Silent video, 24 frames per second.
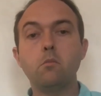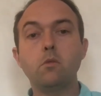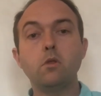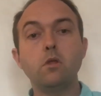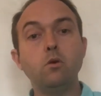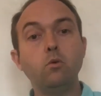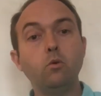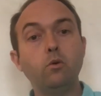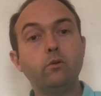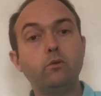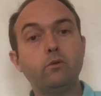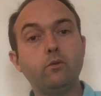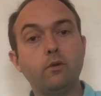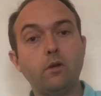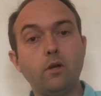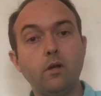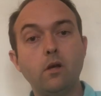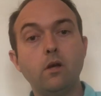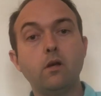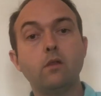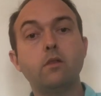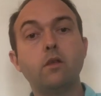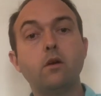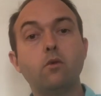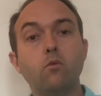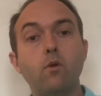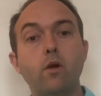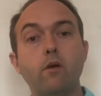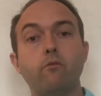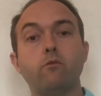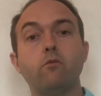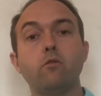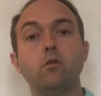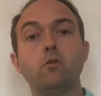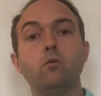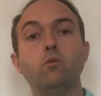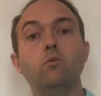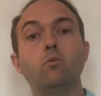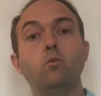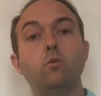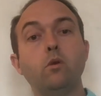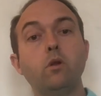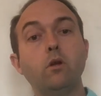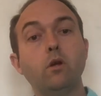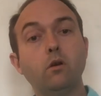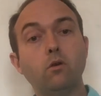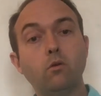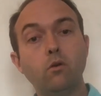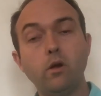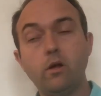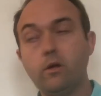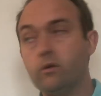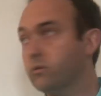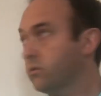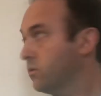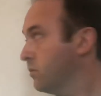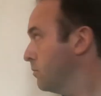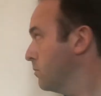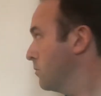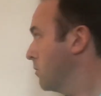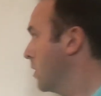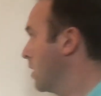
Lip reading: you would see their revenue would increase.